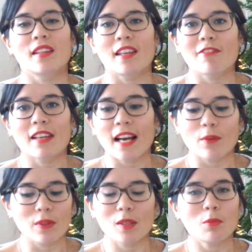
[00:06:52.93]
they
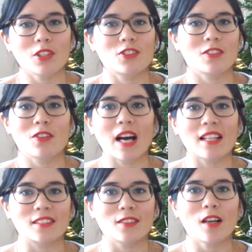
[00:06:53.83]
react with the moisture in your
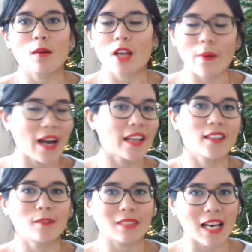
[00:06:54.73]
hands you can't go
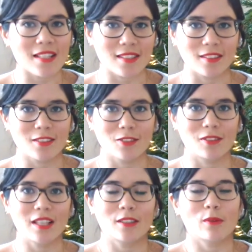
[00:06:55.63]
adding them to acid because
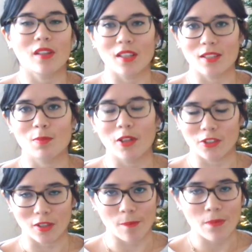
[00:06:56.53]
you'll end up with an
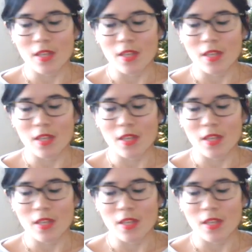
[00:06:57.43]
explosion